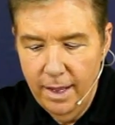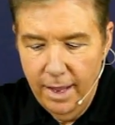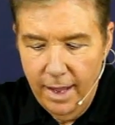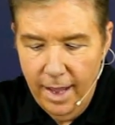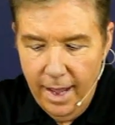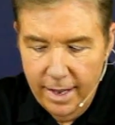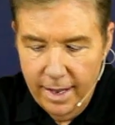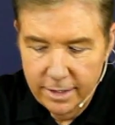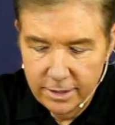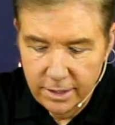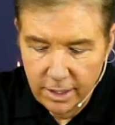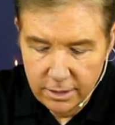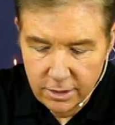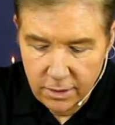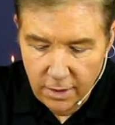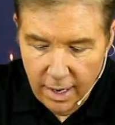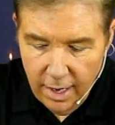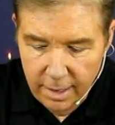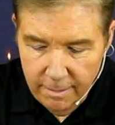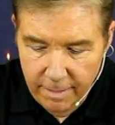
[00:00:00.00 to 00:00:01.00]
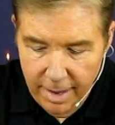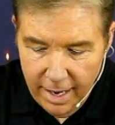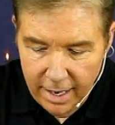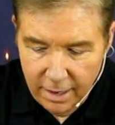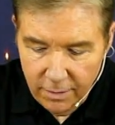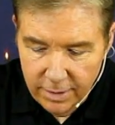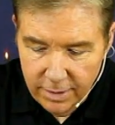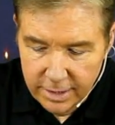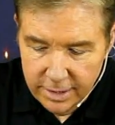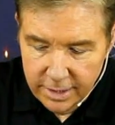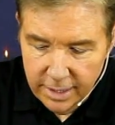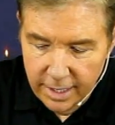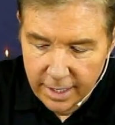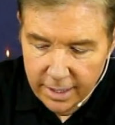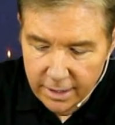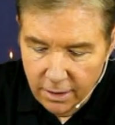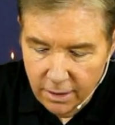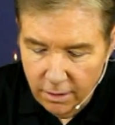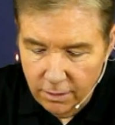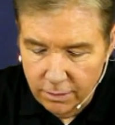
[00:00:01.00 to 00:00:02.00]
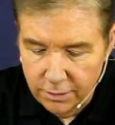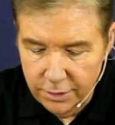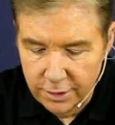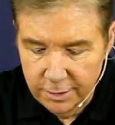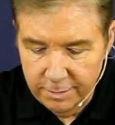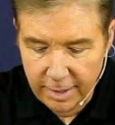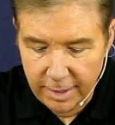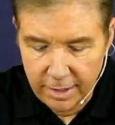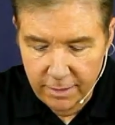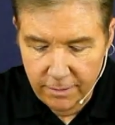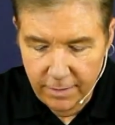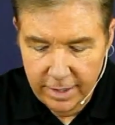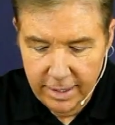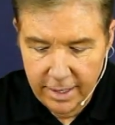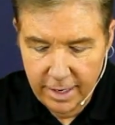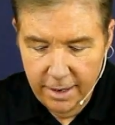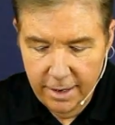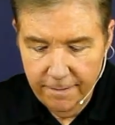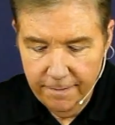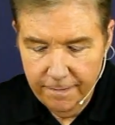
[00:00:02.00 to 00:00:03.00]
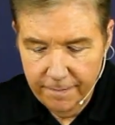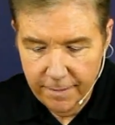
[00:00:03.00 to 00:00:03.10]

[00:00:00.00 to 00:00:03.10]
And it's also automatic. We're just going to hit the whole juice button right there.